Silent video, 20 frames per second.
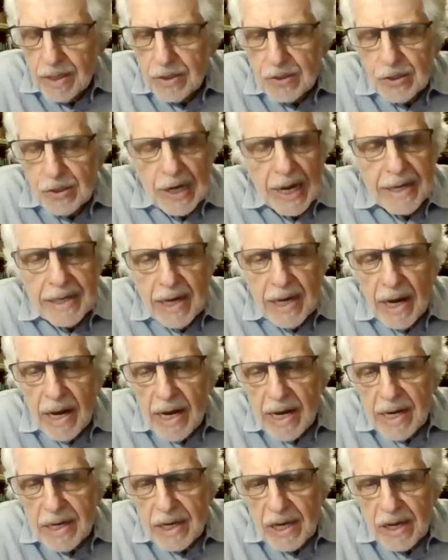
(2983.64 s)

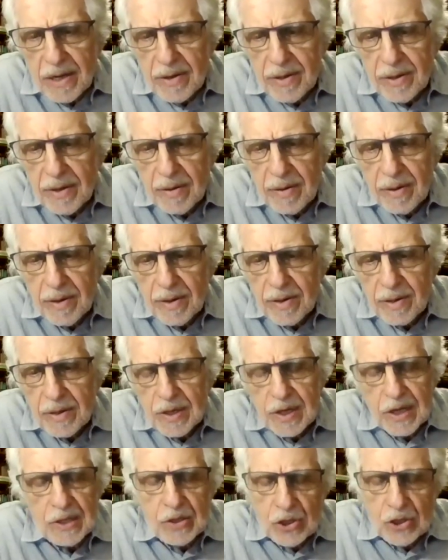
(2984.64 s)
Psychotic
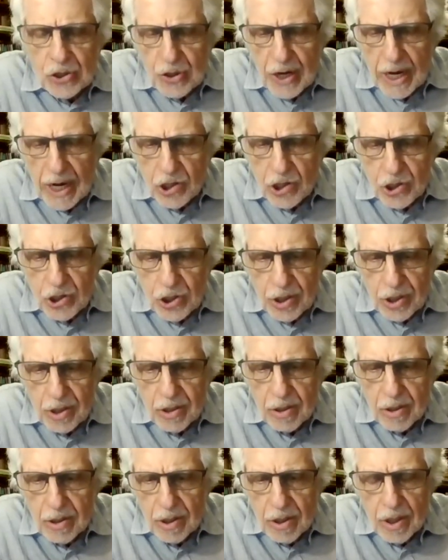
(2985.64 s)

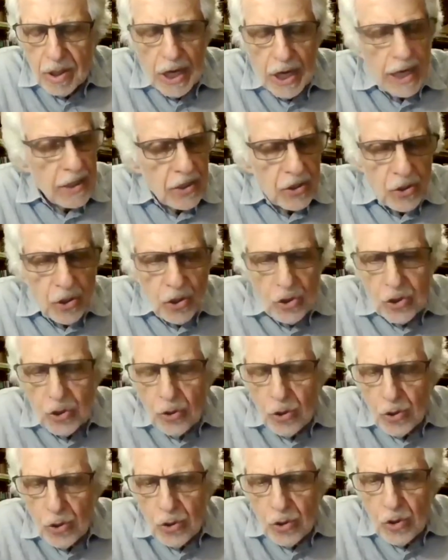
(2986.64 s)
construction has no
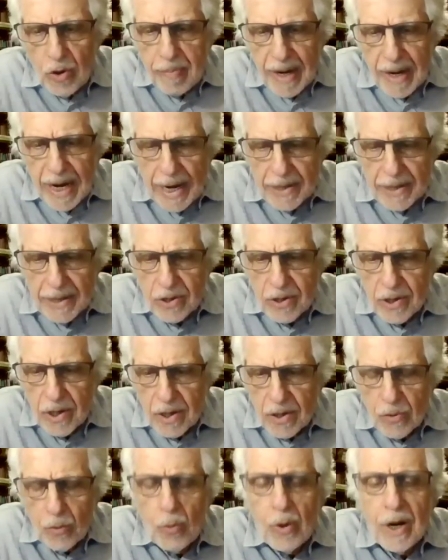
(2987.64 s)
clue about
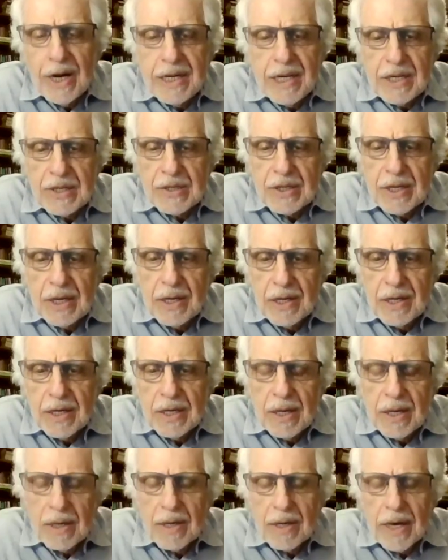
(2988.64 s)
what is
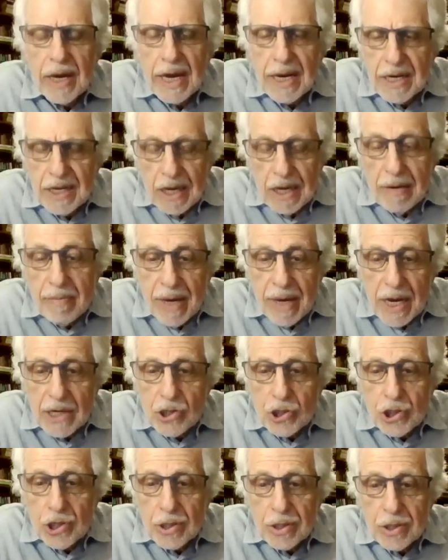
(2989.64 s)
an
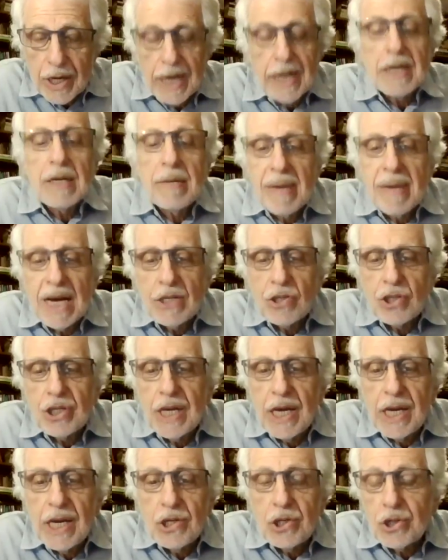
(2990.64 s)
image, an
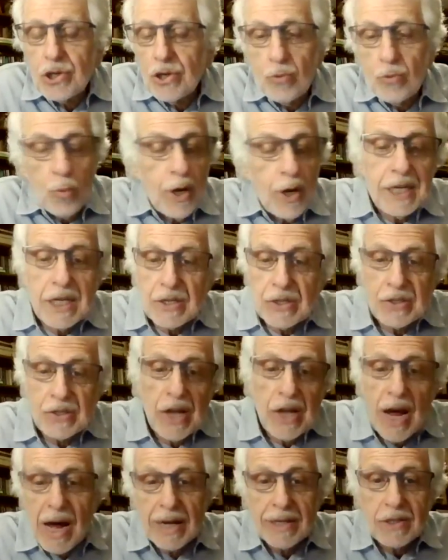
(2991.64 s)
imagination, what is
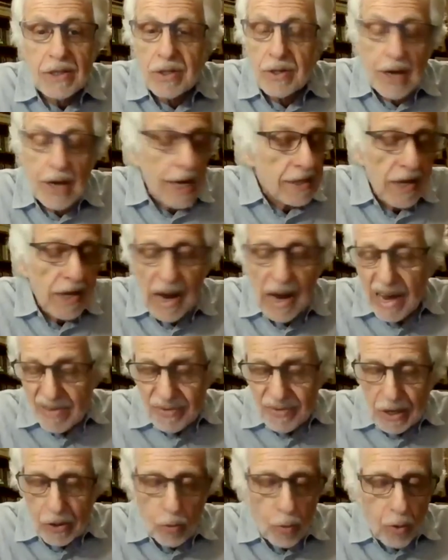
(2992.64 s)
not
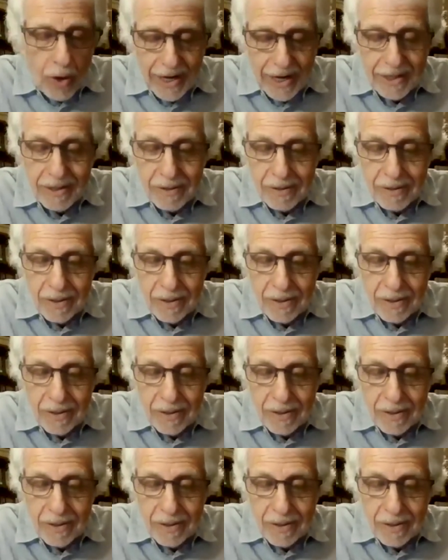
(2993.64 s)
having one.